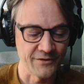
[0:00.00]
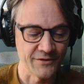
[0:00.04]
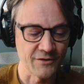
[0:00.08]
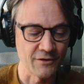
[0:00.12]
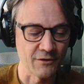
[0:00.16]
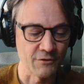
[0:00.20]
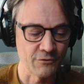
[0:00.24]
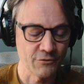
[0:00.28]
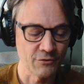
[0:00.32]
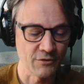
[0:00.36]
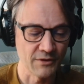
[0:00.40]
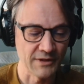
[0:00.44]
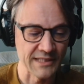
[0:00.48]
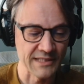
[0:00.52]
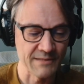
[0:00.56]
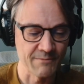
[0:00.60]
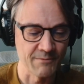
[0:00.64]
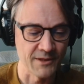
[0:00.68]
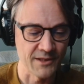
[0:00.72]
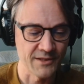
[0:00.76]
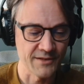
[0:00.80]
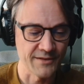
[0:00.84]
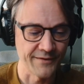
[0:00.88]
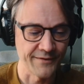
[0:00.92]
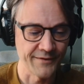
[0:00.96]
cultural
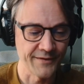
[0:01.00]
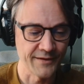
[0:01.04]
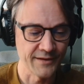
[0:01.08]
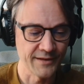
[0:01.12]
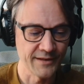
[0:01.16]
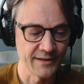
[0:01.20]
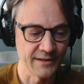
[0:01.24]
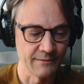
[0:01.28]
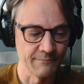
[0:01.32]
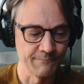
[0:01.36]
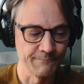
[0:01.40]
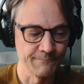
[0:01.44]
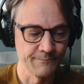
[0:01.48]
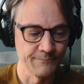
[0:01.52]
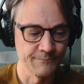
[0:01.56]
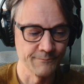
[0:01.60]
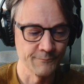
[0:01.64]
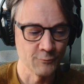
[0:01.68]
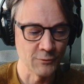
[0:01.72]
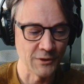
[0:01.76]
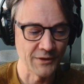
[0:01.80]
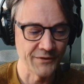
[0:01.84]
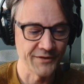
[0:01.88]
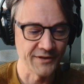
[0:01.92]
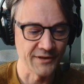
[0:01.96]
aspects, I think
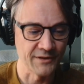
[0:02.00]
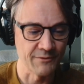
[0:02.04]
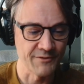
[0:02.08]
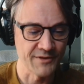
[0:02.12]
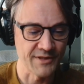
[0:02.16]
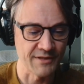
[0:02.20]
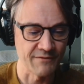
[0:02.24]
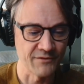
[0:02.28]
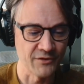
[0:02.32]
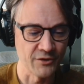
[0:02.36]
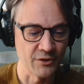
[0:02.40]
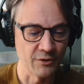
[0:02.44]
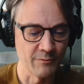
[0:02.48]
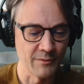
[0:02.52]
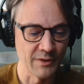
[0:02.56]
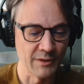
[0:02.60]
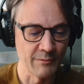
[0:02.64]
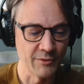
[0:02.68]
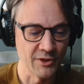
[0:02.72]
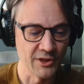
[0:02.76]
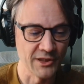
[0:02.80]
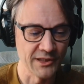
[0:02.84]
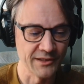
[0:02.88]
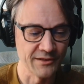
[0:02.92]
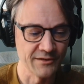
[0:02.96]
one thing that's definitely on my
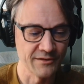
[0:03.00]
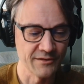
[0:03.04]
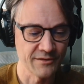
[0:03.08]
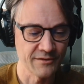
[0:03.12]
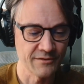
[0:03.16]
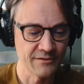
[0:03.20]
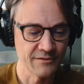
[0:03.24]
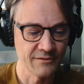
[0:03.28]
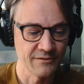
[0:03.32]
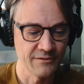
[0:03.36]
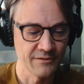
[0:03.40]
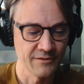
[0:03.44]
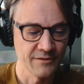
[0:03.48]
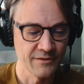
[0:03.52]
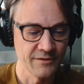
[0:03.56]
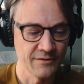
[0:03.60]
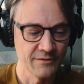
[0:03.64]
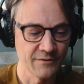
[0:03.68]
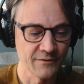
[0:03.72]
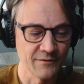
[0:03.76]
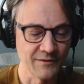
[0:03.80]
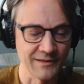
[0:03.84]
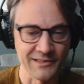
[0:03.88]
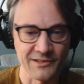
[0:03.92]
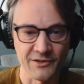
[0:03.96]
mind,
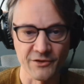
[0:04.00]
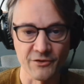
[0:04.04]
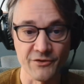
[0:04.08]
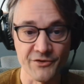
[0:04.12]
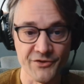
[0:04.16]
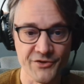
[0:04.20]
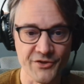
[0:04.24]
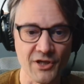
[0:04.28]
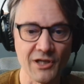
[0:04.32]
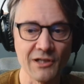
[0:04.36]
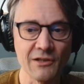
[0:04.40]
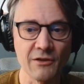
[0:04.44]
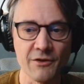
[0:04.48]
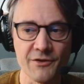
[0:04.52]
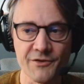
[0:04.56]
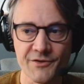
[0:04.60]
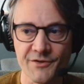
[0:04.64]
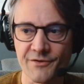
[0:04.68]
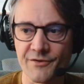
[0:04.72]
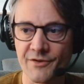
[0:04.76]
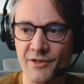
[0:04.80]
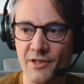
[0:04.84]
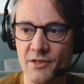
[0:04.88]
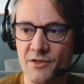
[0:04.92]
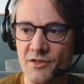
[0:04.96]
reflecting on silos
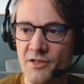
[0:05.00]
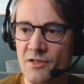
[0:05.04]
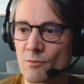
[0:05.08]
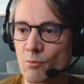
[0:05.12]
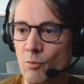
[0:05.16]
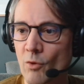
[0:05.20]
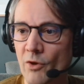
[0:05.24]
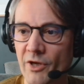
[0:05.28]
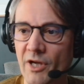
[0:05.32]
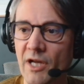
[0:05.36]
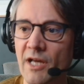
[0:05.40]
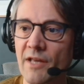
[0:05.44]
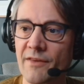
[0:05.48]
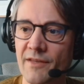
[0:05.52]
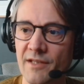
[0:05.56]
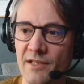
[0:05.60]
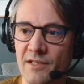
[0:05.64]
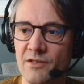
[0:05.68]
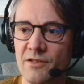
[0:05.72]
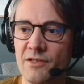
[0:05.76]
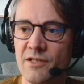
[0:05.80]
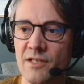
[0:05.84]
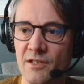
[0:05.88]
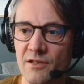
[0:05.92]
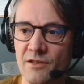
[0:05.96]
and things, is what are the
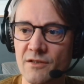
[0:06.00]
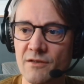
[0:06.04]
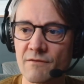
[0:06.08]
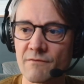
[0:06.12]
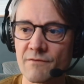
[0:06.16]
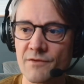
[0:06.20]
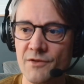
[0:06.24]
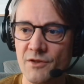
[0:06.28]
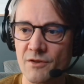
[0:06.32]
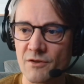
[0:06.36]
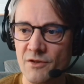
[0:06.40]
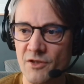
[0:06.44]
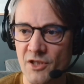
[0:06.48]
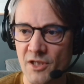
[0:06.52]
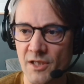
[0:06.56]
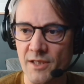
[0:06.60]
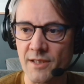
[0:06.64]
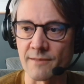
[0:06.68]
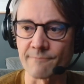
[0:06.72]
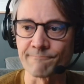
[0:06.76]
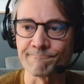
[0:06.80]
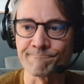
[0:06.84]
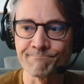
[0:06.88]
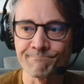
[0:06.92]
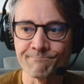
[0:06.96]
incentives to share?
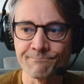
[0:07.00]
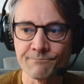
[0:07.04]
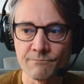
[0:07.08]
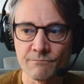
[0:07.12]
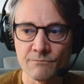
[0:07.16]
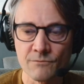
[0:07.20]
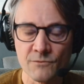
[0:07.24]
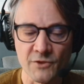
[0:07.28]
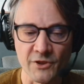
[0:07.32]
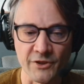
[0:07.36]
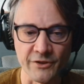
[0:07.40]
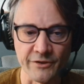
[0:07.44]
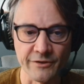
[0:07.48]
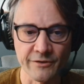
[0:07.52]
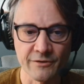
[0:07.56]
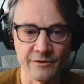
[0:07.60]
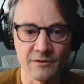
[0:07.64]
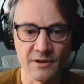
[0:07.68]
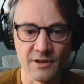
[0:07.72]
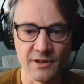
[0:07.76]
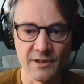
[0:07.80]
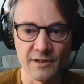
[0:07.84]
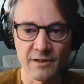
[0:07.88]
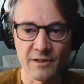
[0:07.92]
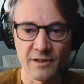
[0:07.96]

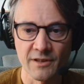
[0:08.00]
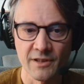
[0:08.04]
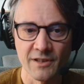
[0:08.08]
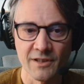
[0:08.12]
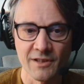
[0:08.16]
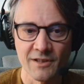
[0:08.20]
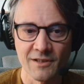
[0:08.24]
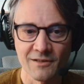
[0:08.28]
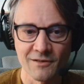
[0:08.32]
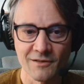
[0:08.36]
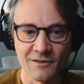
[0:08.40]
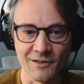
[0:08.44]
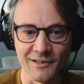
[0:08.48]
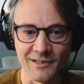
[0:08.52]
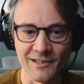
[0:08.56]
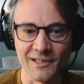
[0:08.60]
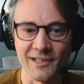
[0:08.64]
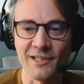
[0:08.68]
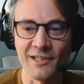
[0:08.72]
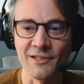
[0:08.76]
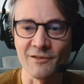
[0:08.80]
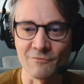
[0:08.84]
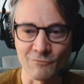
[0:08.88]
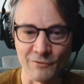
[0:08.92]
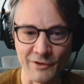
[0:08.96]
Like
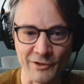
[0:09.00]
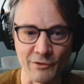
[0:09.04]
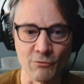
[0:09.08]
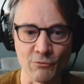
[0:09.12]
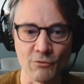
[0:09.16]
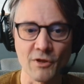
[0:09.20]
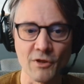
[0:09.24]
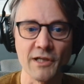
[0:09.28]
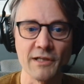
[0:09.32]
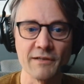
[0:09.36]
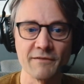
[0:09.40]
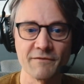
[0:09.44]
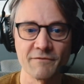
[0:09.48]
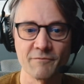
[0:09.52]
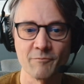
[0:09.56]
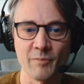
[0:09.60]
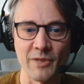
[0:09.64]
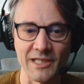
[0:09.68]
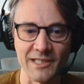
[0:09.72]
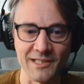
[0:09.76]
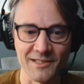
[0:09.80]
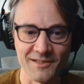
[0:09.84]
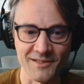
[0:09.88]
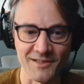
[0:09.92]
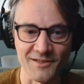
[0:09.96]
in real life,
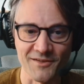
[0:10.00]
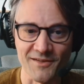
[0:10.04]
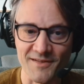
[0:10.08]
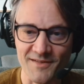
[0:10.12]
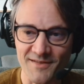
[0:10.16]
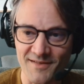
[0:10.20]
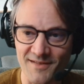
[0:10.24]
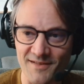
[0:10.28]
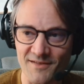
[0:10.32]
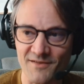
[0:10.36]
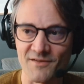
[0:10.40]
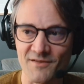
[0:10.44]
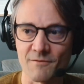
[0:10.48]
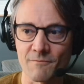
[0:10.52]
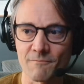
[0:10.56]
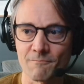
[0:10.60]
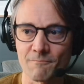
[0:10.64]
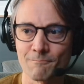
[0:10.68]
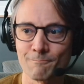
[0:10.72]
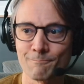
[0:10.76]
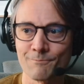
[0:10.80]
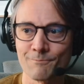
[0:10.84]
baked in the system.